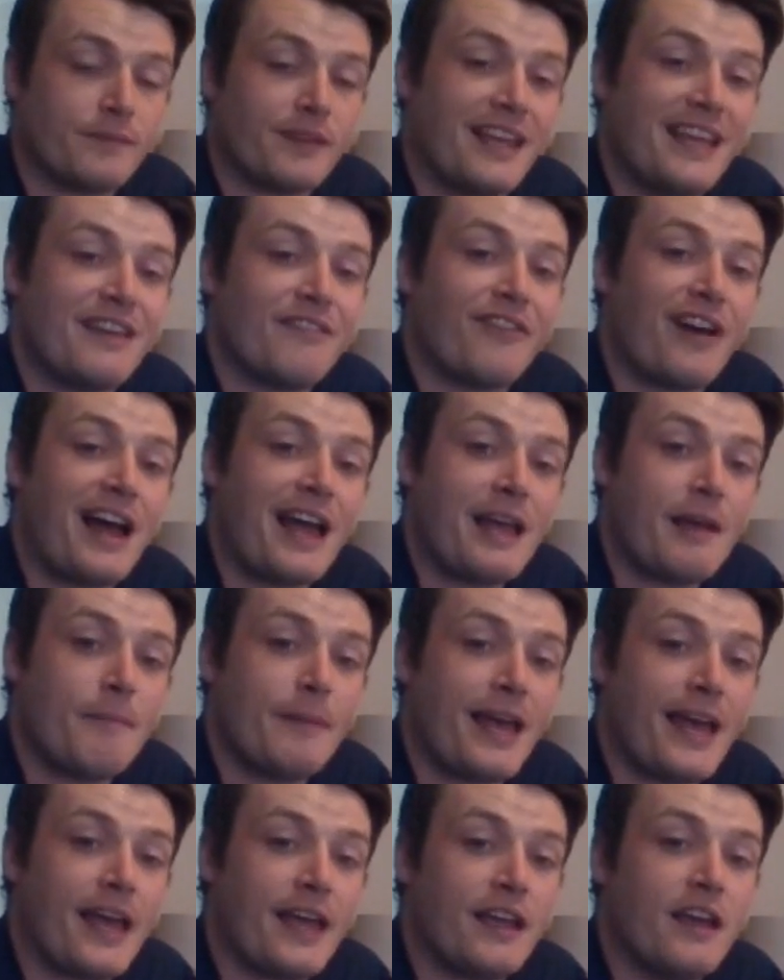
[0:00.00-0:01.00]
If I am
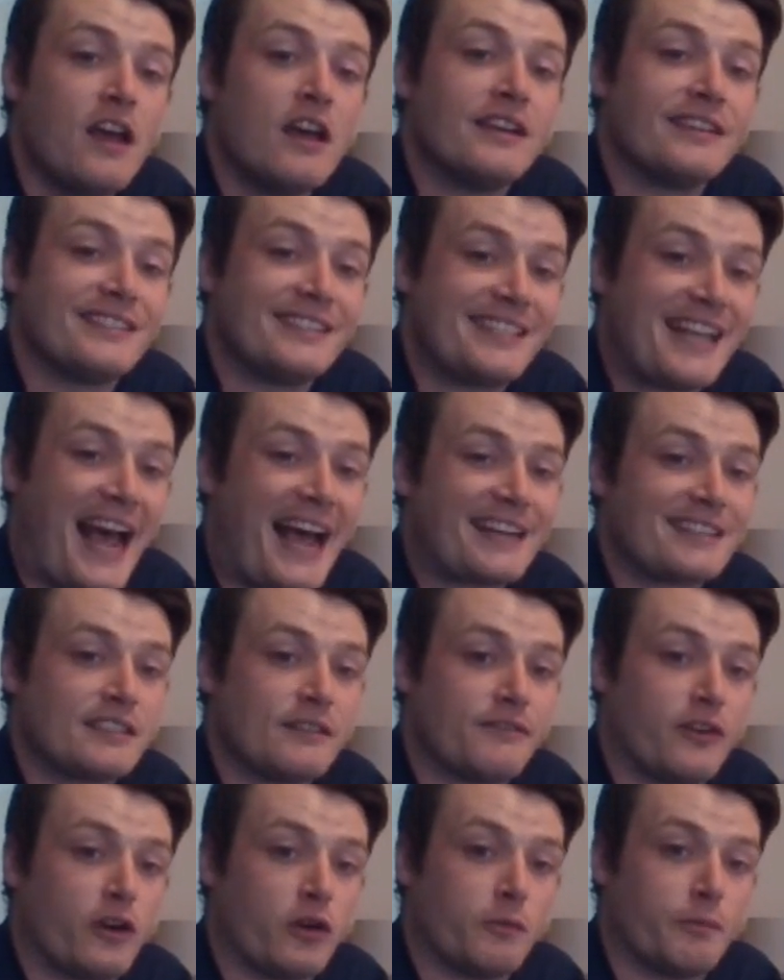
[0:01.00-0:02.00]
a
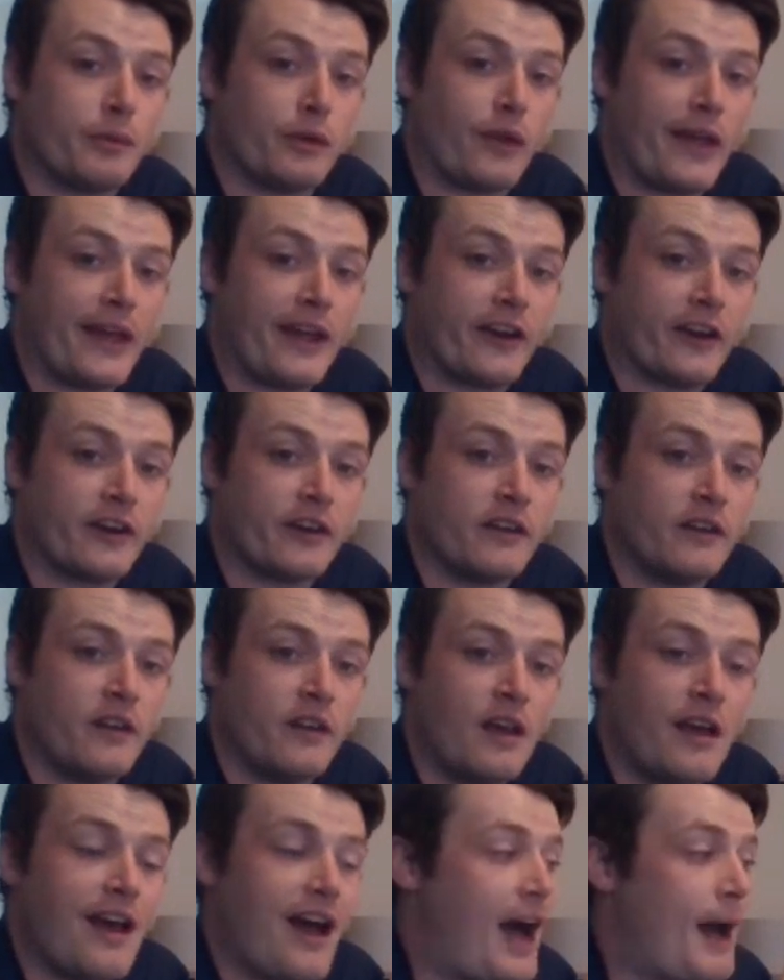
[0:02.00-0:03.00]
saxophone player,
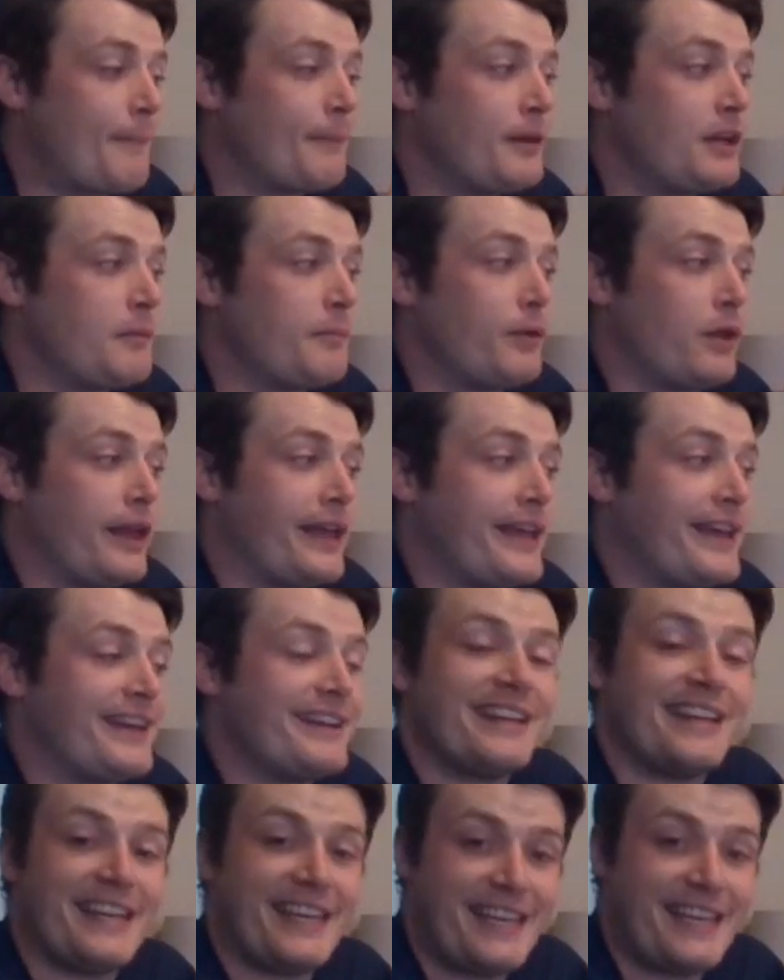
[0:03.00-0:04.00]
I'm going to play
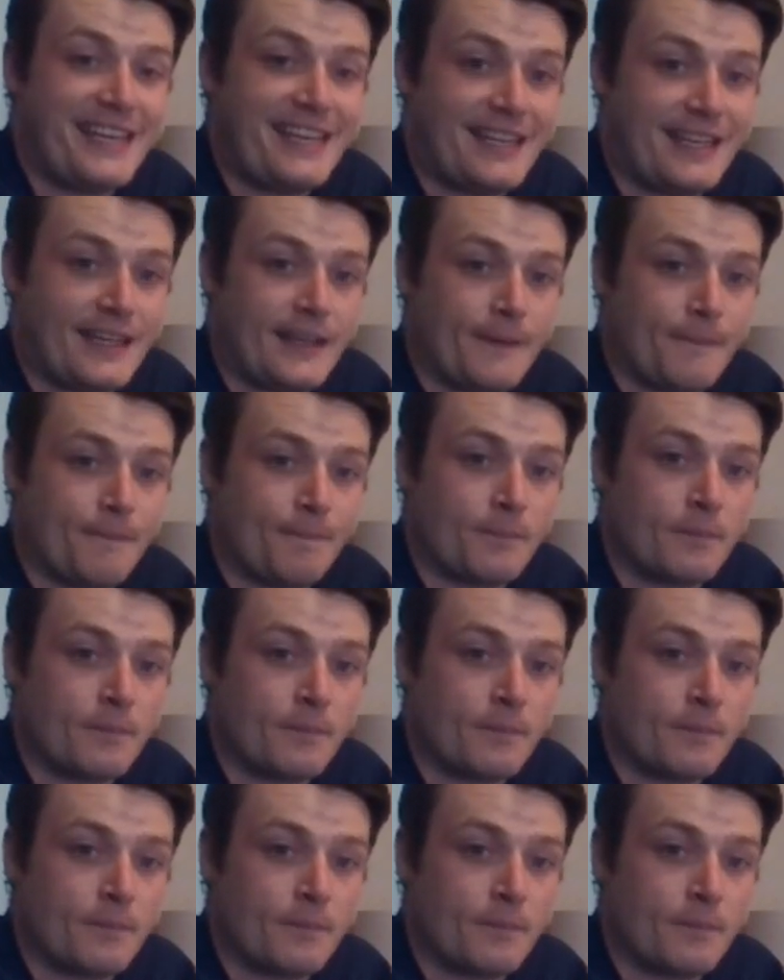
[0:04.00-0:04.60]
an E.